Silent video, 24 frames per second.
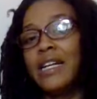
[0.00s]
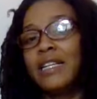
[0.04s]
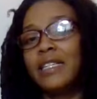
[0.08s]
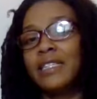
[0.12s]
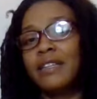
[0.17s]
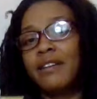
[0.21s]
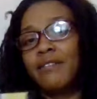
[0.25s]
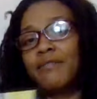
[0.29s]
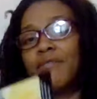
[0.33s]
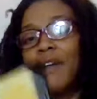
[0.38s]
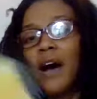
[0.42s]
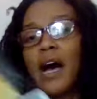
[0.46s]

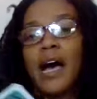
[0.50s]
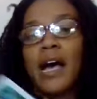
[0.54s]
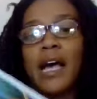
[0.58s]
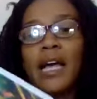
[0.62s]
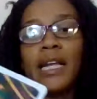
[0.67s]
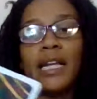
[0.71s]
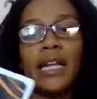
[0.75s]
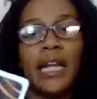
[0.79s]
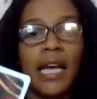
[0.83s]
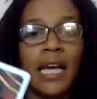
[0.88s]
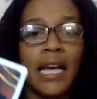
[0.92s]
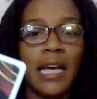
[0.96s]

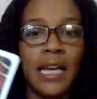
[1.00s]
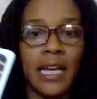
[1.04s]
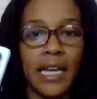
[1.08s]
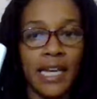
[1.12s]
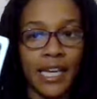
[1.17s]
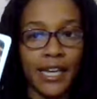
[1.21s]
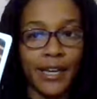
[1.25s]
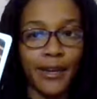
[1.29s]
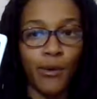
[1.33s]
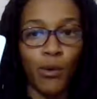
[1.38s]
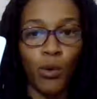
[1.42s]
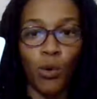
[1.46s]
divine
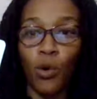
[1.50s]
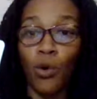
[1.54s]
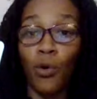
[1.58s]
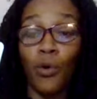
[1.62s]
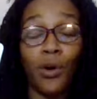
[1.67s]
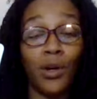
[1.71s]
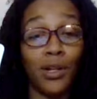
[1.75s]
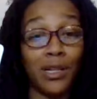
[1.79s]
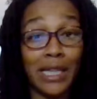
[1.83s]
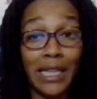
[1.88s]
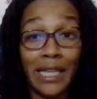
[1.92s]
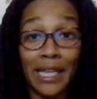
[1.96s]

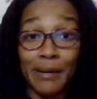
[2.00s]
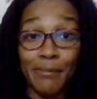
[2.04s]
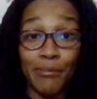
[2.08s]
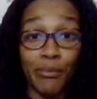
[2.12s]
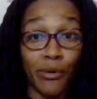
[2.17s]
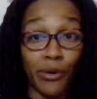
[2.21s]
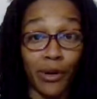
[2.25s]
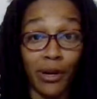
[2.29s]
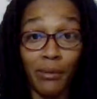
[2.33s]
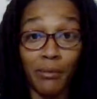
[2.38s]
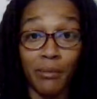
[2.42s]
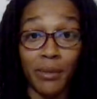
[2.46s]

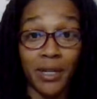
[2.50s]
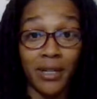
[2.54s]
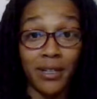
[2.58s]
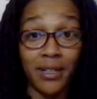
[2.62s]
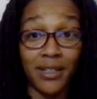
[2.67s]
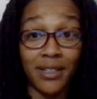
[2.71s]
equilibrium.